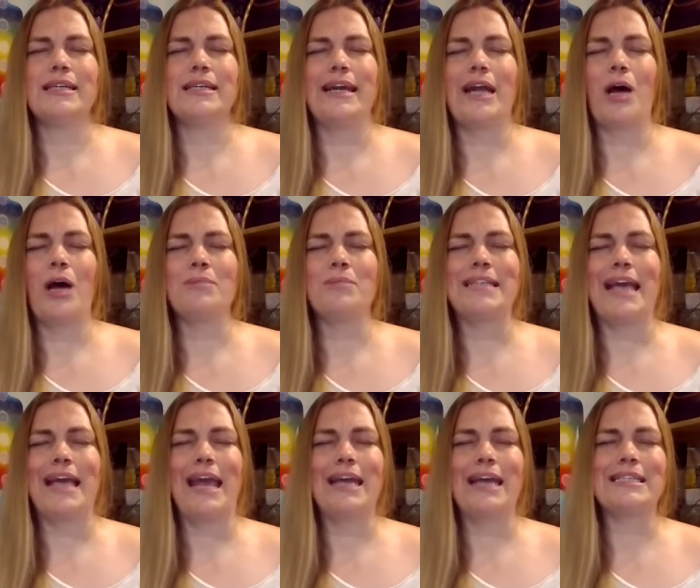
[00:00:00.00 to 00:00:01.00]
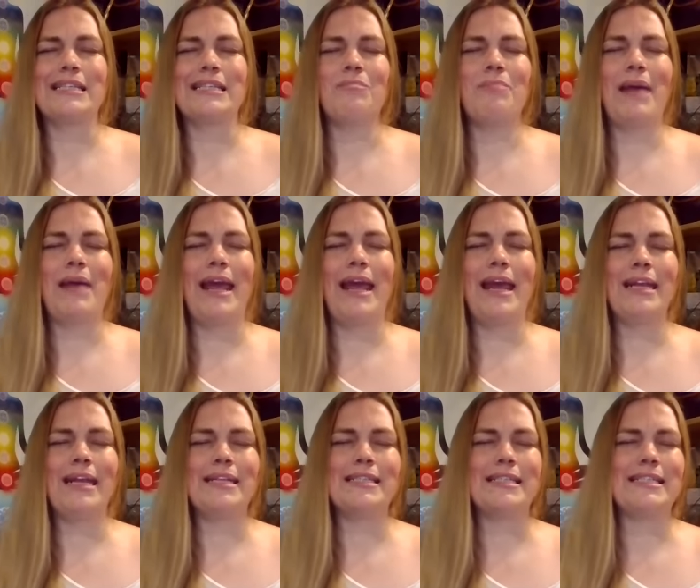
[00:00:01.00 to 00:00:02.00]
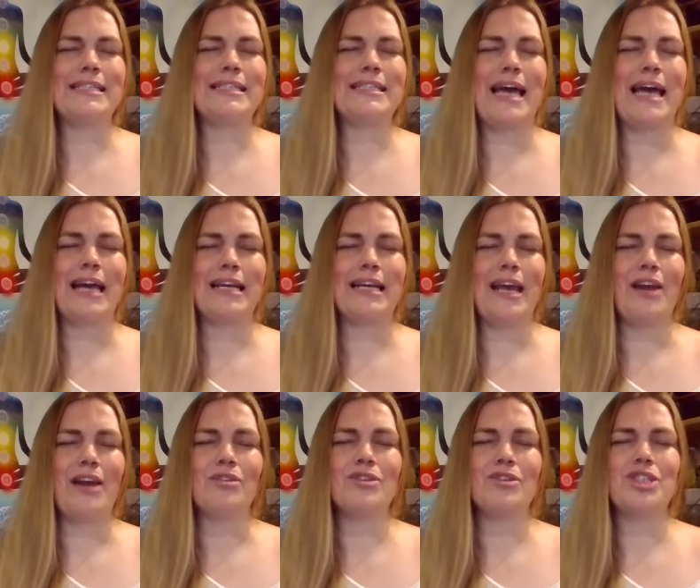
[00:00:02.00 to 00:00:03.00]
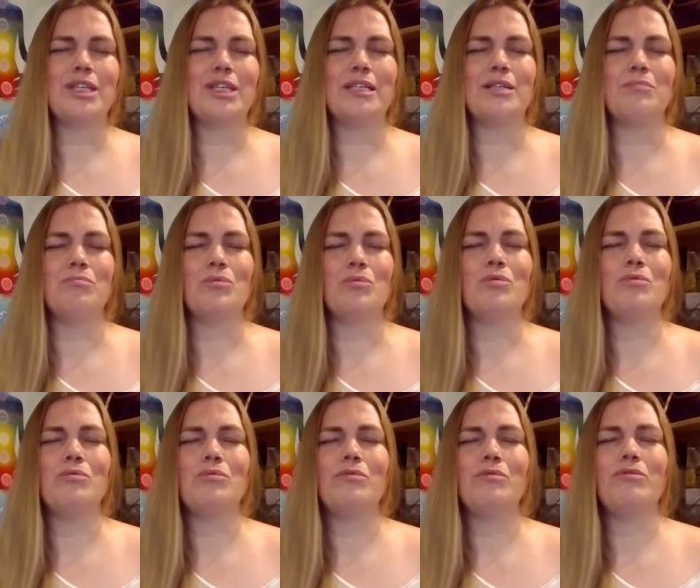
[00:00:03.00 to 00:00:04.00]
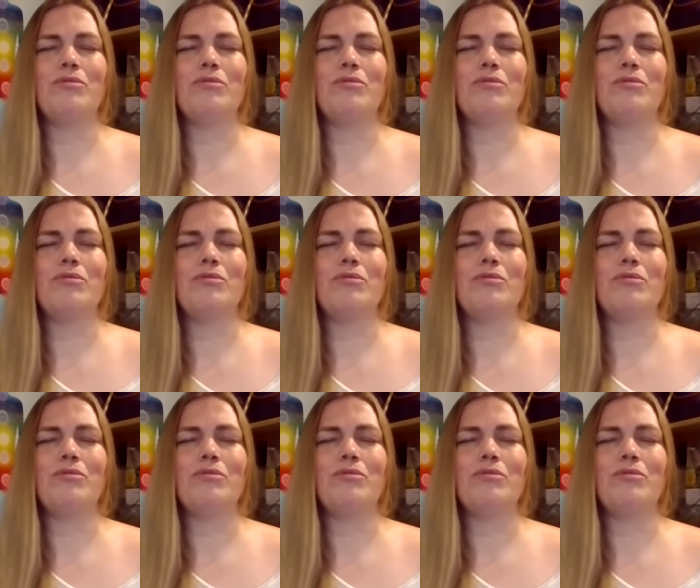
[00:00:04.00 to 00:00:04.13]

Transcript: It helps the aches and pains and stagnant energy to move.